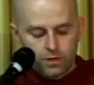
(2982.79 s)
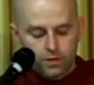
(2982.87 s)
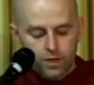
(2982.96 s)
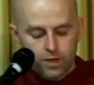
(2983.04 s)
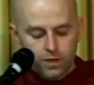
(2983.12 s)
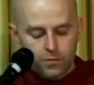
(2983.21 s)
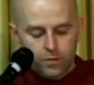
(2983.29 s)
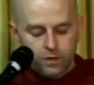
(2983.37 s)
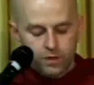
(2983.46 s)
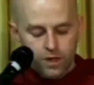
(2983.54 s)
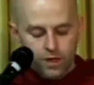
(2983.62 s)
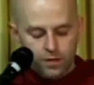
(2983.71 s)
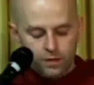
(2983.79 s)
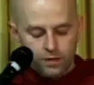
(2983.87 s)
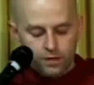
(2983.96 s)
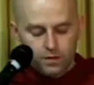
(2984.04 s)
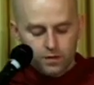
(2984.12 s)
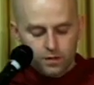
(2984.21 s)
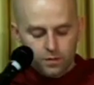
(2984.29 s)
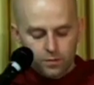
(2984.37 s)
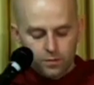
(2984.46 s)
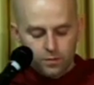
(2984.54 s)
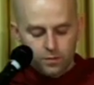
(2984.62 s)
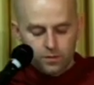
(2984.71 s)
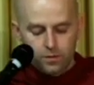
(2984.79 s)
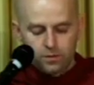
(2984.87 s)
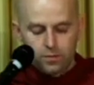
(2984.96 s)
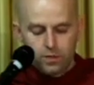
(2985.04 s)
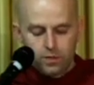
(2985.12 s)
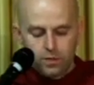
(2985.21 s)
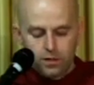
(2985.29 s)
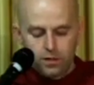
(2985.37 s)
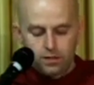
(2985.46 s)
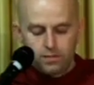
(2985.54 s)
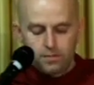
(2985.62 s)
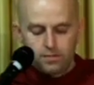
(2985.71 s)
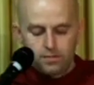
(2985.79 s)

they put an end to renewal of being.